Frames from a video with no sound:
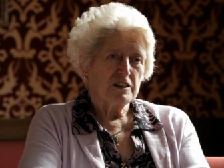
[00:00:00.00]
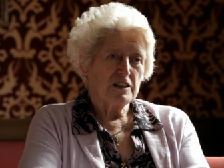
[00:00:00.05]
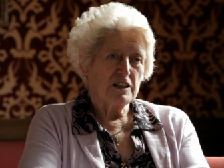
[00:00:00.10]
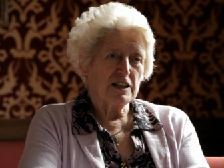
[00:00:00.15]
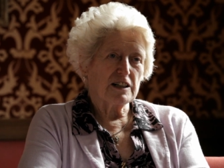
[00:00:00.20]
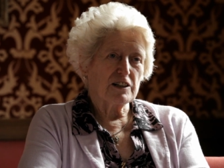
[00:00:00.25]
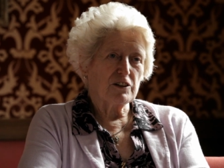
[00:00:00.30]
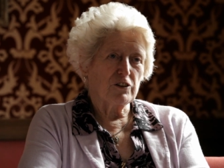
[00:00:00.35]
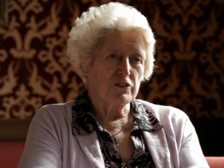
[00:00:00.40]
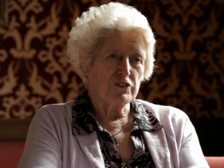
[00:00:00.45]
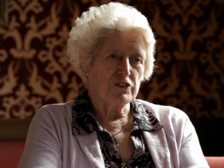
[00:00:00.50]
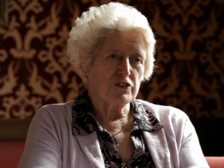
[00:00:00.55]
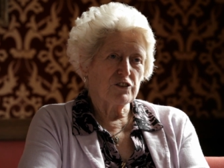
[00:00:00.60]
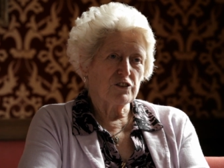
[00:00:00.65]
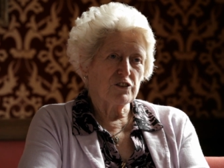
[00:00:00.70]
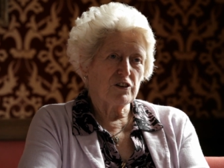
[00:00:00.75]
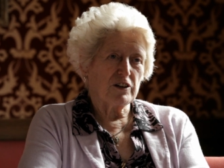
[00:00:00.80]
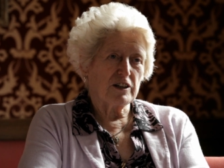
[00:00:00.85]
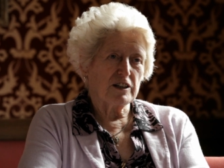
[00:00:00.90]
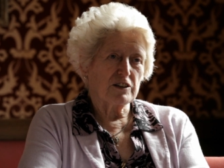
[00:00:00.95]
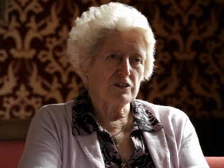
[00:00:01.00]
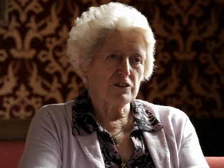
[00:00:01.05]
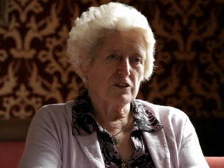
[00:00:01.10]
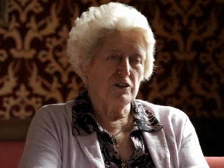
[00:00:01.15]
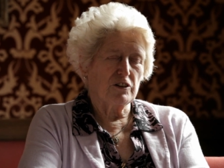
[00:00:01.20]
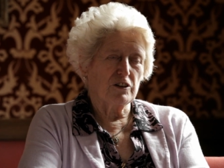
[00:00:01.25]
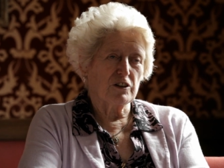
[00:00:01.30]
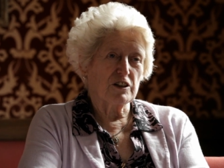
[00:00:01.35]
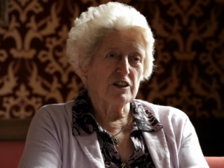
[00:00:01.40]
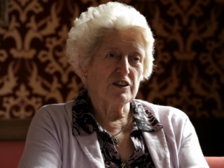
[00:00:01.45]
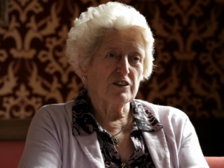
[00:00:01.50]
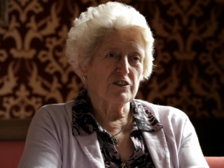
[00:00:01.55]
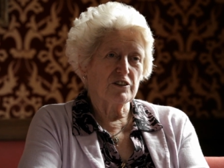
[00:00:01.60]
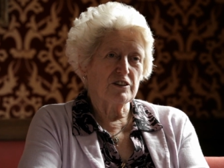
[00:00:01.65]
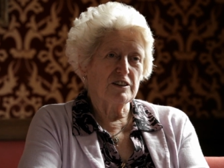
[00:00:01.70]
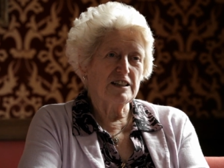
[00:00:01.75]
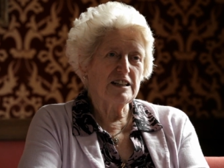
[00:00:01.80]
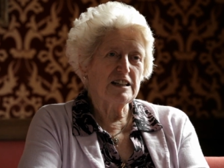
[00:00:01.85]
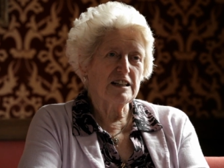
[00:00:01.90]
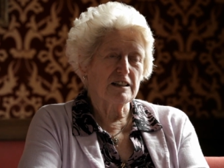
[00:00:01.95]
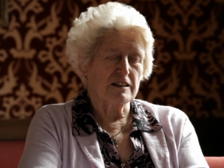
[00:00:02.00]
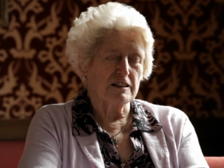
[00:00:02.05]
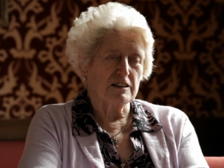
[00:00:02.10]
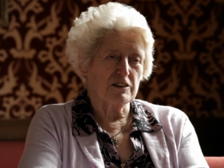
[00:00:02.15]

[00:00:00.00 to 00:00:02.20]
I concentrate on legal